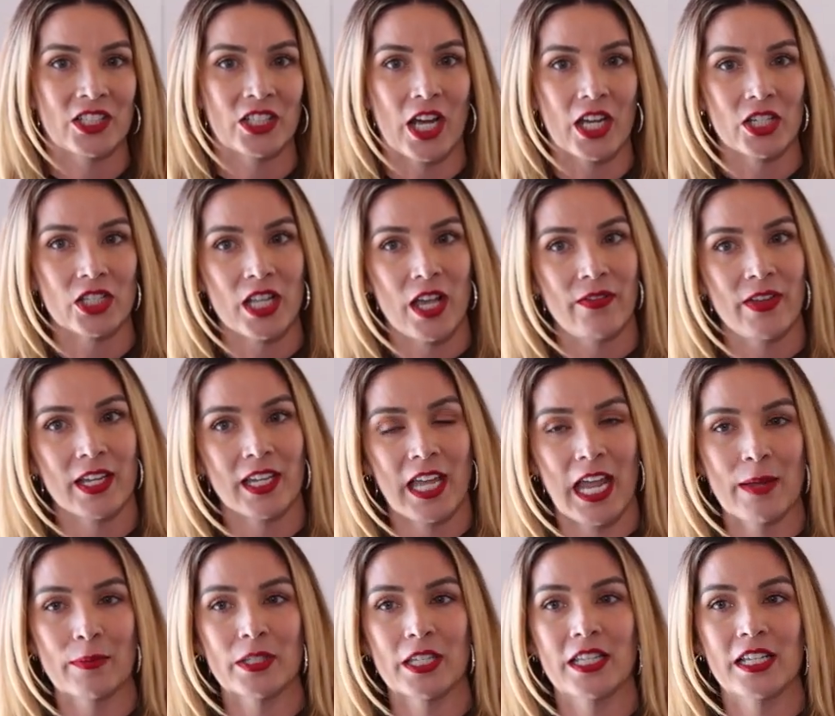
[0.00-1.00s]
Josh Levitt
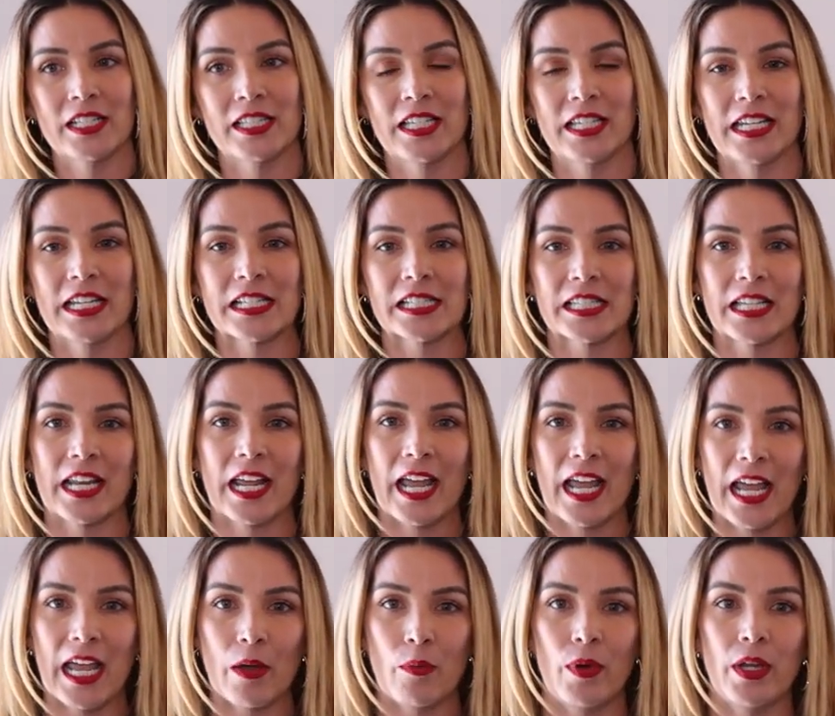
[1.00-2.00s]
came to the city and said,
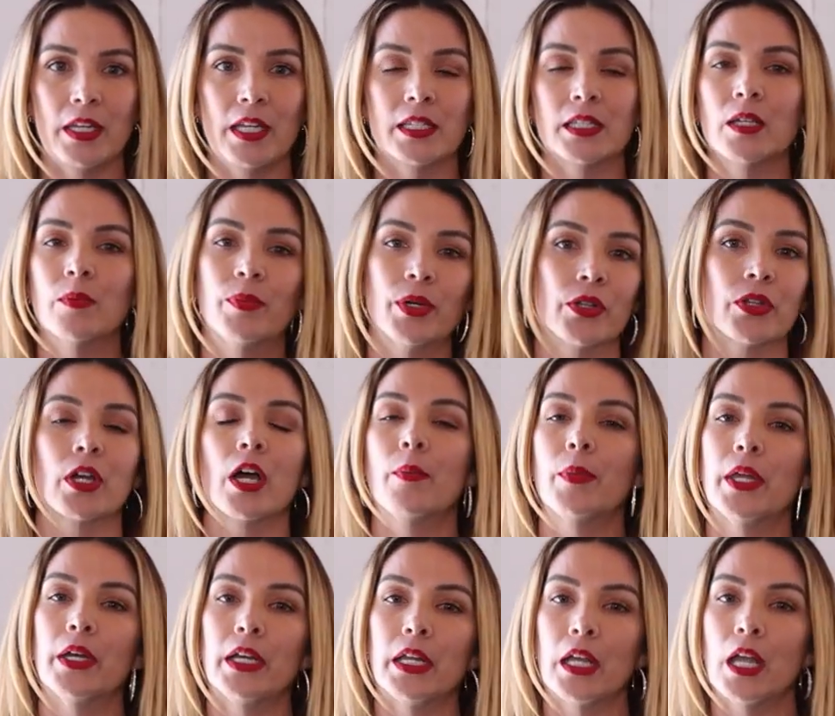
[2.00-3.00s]
hey, we need to build
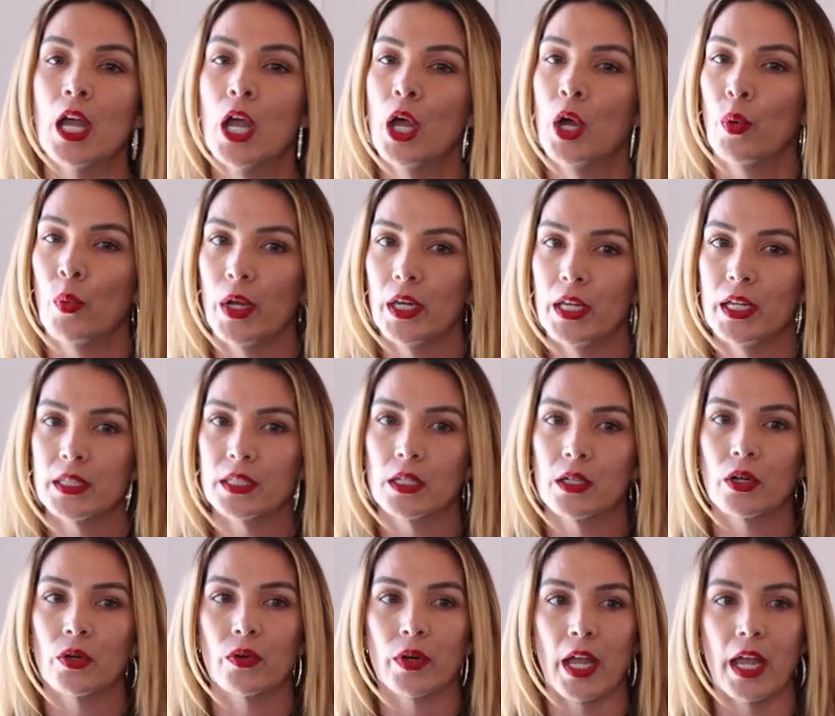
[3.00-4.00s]
community. We need
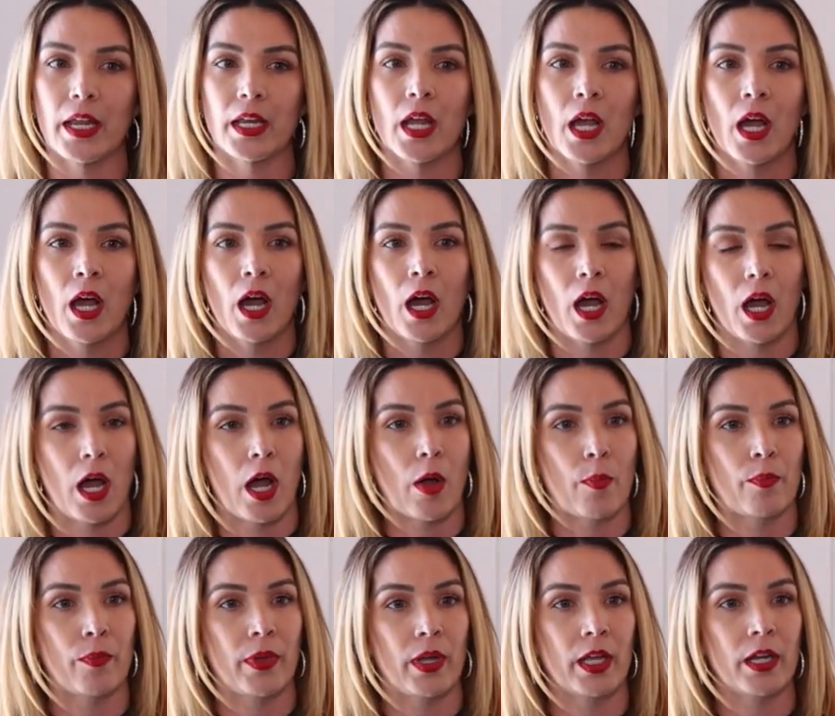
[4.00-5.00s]
to create
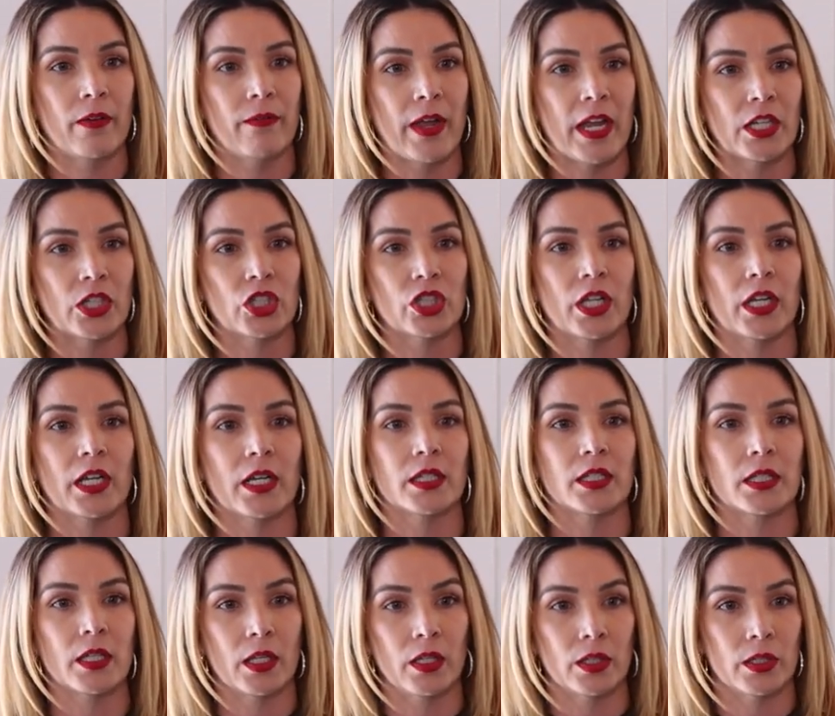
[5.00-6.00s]
um, innovation
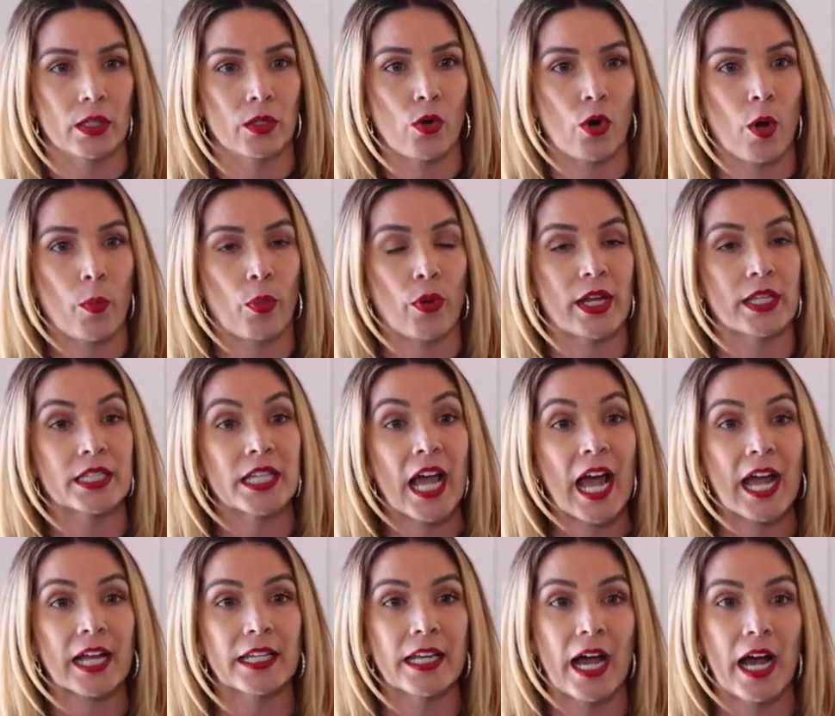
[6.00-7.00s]
and, and incorporate
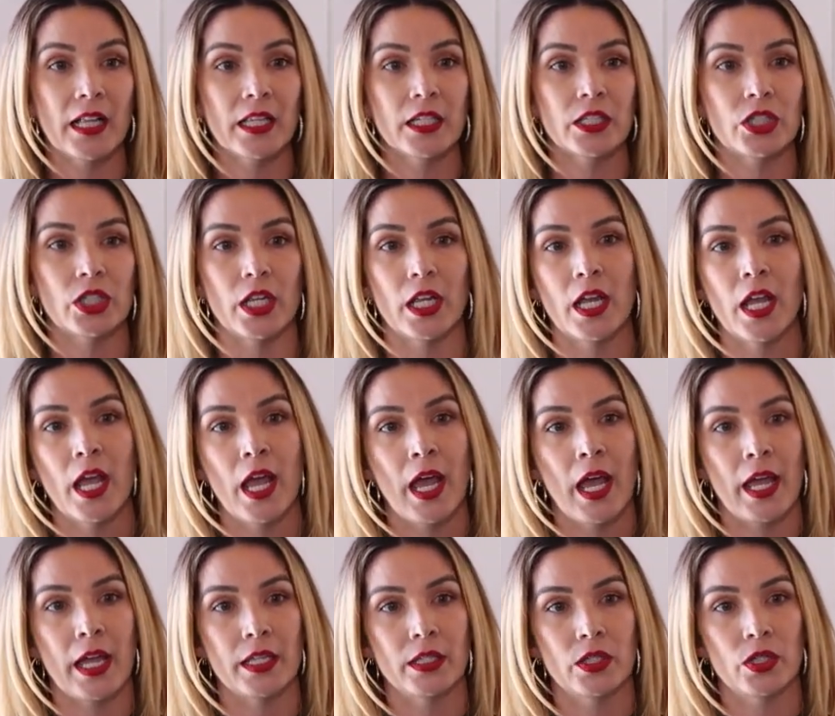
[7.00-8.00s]
technology
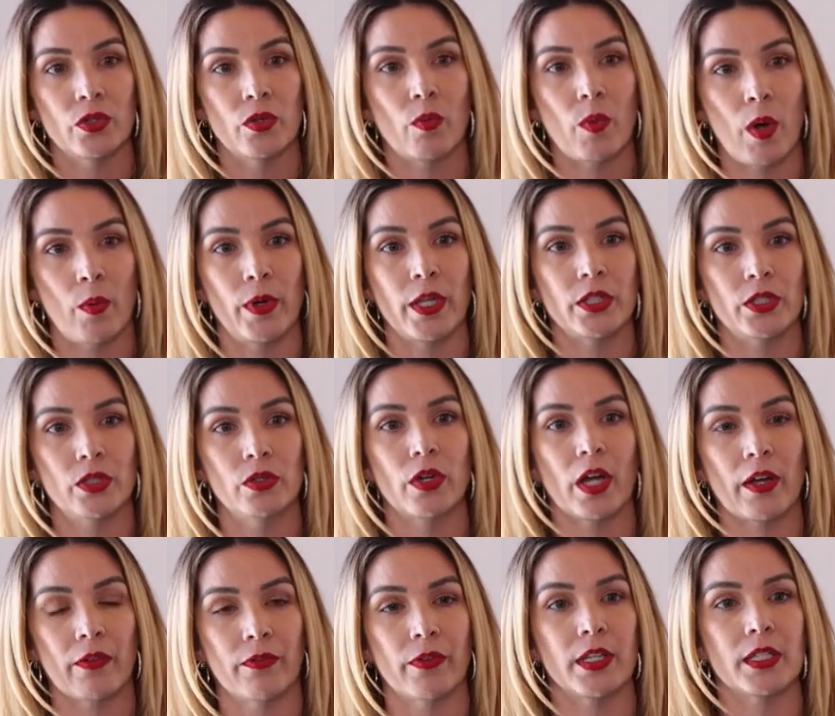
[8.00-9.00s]
into what we do
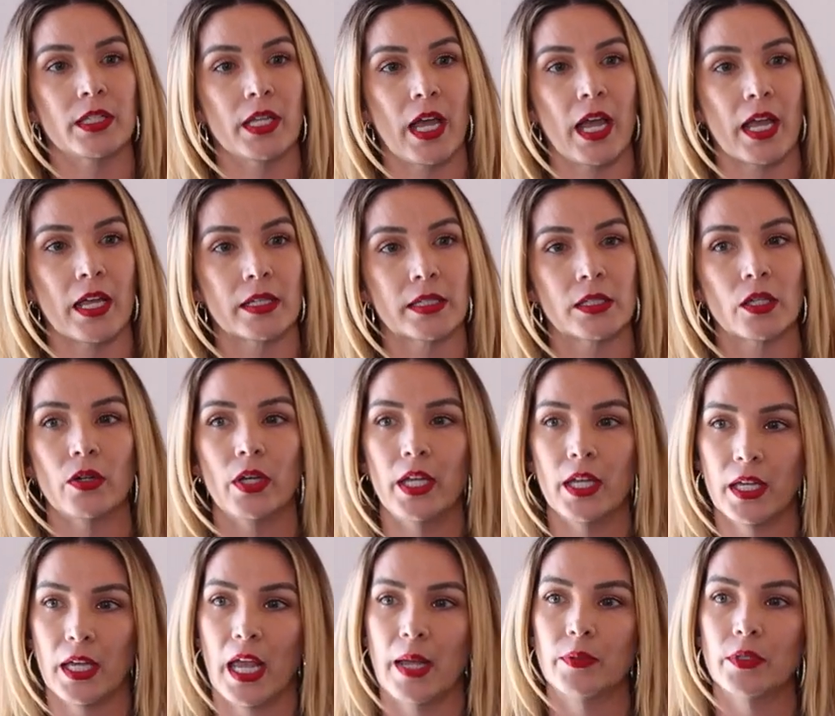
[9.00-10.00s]
every day. So
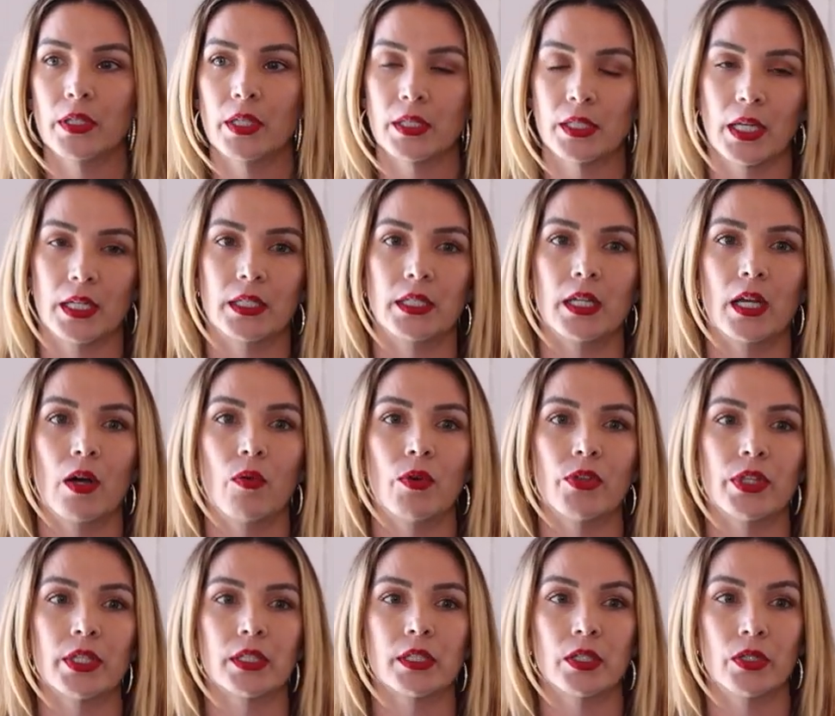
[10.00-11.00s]
he came to this idea
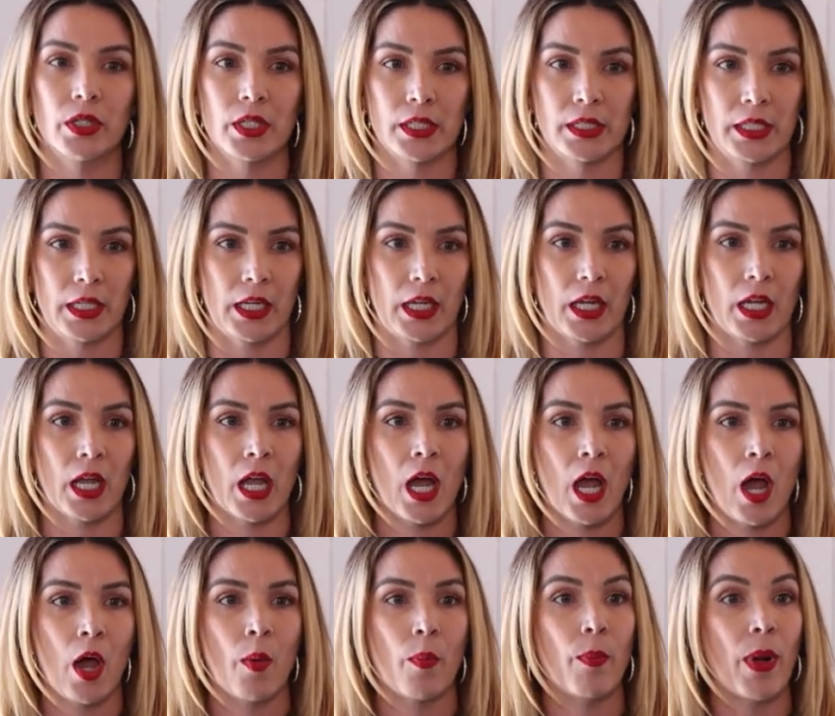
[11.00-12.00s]
with this, to the city
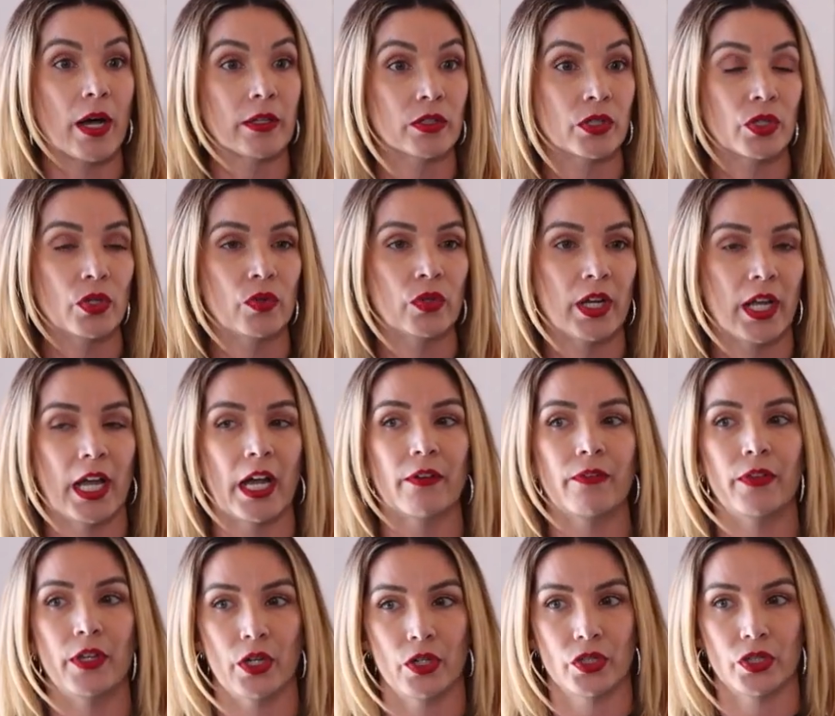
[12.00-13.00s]
about two and a
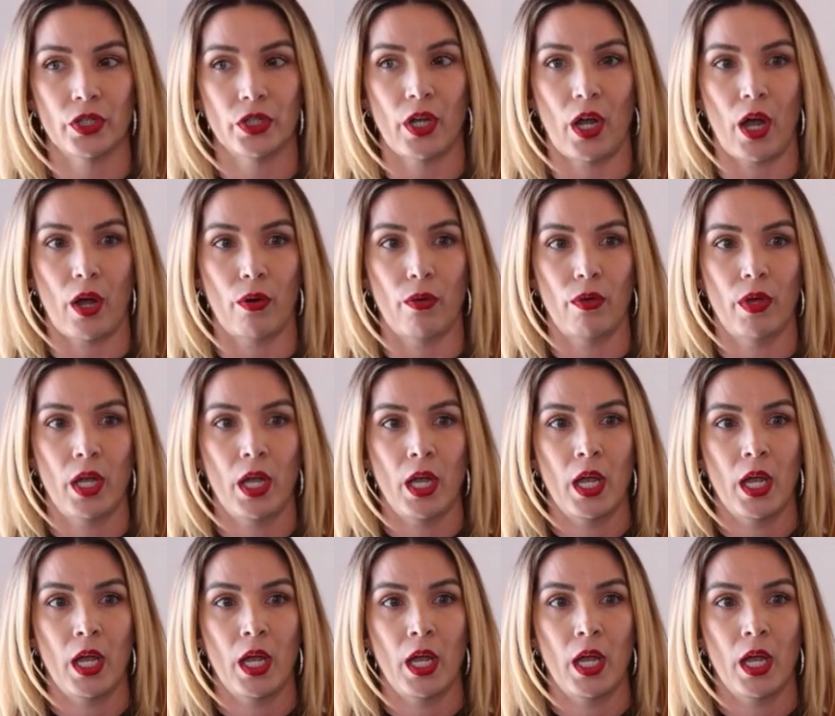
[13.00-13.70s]
half years ago.